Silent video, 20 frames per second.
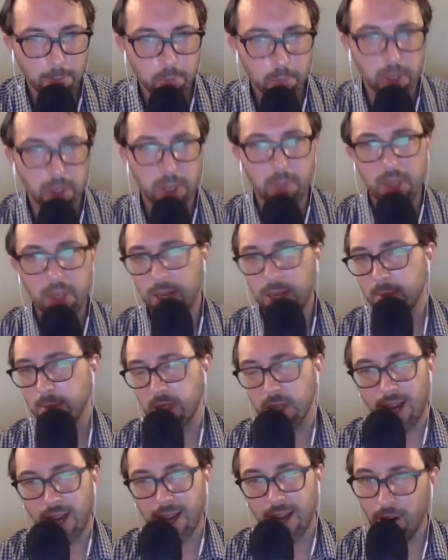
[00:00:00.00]
but it becomes
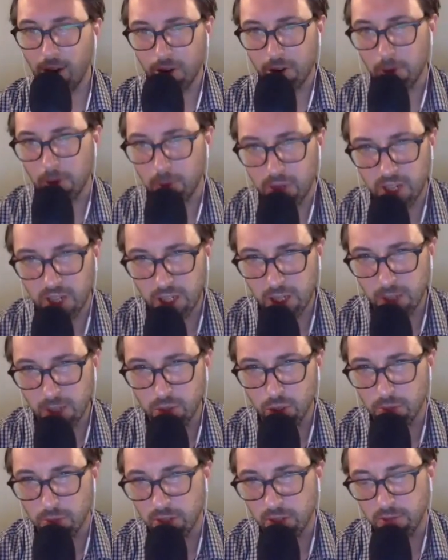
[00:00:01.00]
a lot harder to predict an
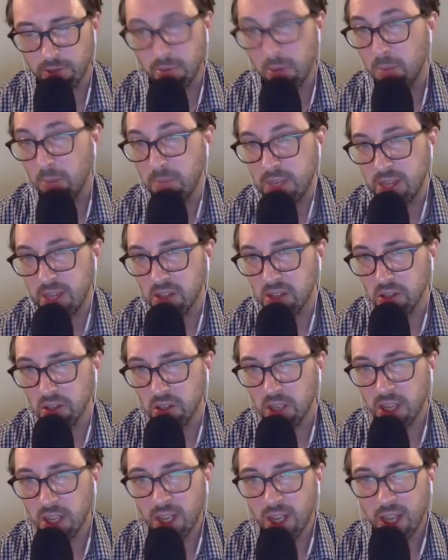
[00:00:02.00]
absorption from a meal